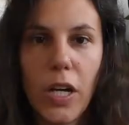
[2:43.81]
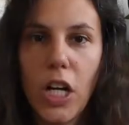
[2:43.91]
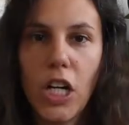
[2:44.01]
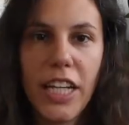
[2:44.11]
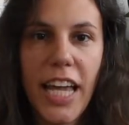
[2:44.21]

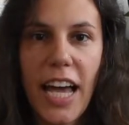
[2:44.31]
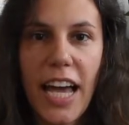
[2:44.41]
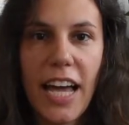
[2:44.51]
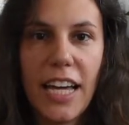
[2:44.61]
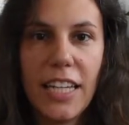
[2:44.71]
already
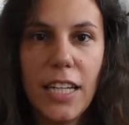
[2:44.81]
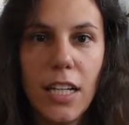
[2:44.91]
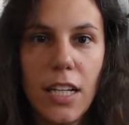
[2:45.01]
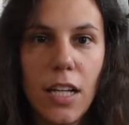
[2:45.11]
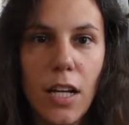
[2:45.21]
had
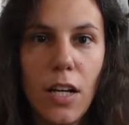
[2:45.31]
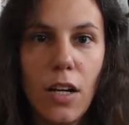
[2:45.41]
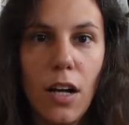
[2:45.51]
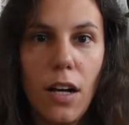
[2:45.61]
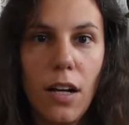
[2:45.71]

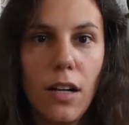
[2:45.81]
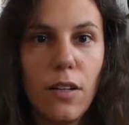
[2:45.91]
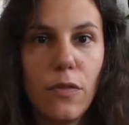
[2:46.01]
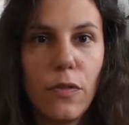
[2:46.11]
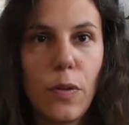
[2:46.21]

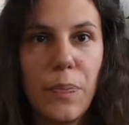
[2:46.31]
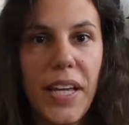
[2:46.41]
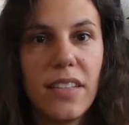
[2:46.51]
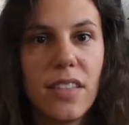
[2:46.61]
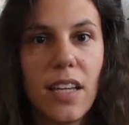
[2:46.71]
from
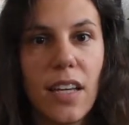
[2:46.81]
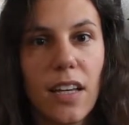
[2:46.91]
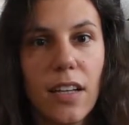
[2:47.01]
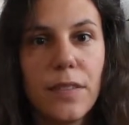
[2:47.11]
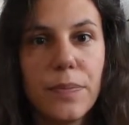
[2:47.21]

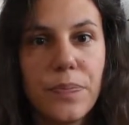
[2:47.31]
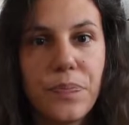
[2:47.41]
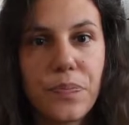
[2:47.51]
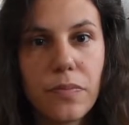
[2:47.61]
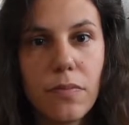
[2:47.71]
painting
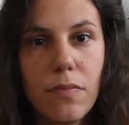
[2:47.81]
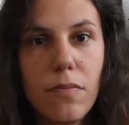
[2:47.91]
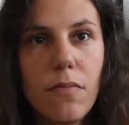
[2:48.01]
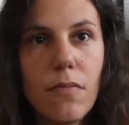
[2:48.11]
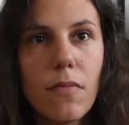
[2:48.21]

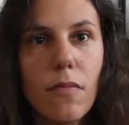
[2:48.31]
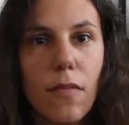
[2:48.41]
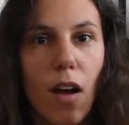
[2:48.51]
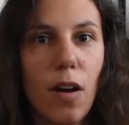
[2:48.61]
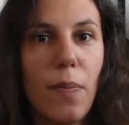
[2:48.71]

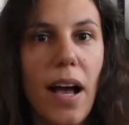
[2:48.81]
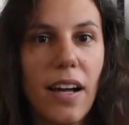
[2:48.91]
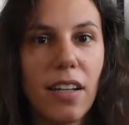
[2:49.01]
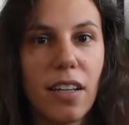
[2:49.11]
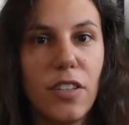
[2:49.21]
our
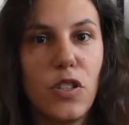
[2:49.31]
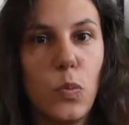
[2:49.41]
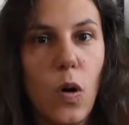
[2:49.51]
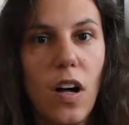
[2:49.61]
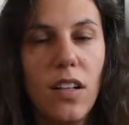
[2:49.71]
back kitchen
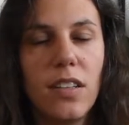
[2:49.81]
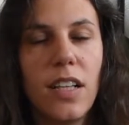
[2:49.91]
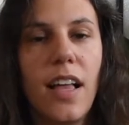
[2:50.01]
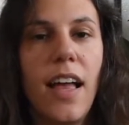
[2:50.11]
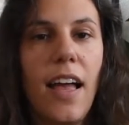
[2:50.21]
wall,
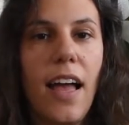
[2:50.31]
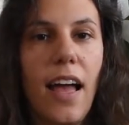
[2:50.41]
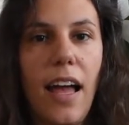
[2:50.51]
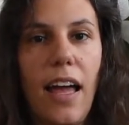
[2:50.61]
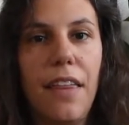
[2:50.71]

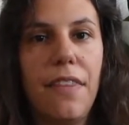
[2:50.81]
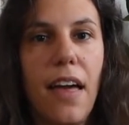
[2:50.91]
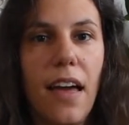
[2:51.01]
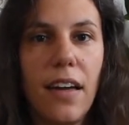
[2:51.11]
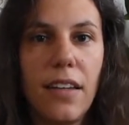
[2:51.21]
and
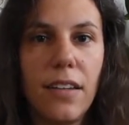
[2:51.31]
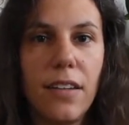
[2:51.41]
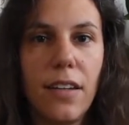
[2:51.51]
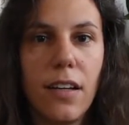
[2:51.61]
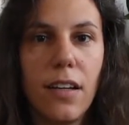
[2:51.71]

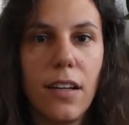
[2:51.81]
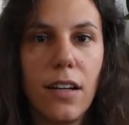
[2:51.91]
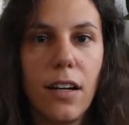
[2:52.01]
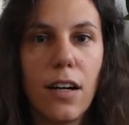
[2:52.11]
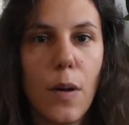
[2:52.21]
then
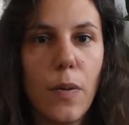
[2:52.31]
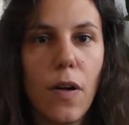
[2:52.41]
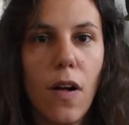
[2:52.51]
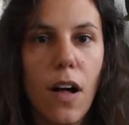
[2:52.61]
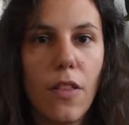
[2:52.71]
a
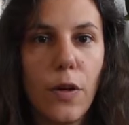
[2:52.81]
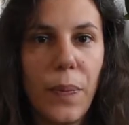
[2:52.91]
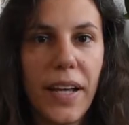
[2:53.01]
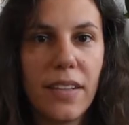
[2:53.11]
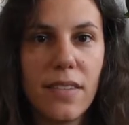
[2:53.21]
couple other
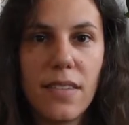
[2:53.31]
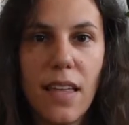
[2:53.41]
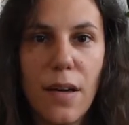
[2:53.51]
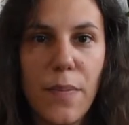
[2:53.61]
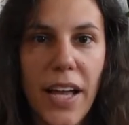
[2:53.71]
paints
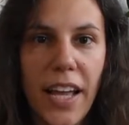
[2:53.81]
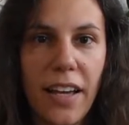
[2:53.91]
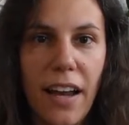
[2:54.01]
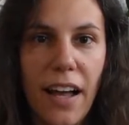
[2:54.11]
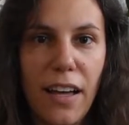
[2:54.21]
that my
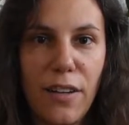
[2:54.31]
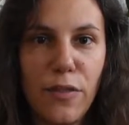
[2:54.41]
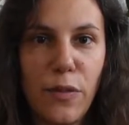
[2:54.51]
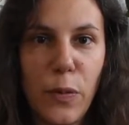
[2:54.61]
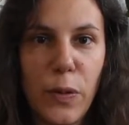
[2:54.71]
aunt had
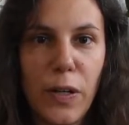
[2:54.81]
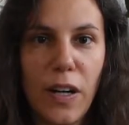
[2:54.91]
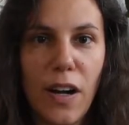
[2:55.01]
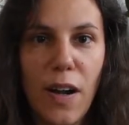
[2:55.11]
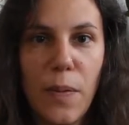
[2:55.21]

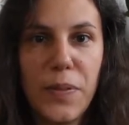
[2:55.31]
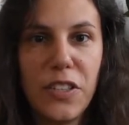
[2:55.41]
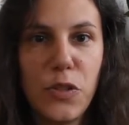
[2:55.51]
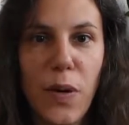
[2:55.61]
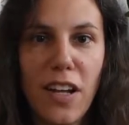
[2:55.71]
for a
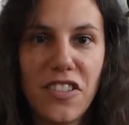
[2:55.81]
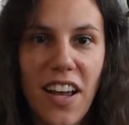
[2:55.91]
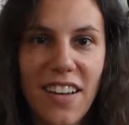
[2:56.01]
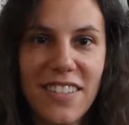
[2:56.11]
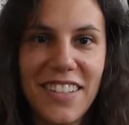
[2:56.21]
beach
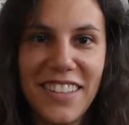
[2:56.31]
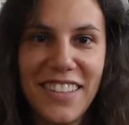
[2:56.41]
project.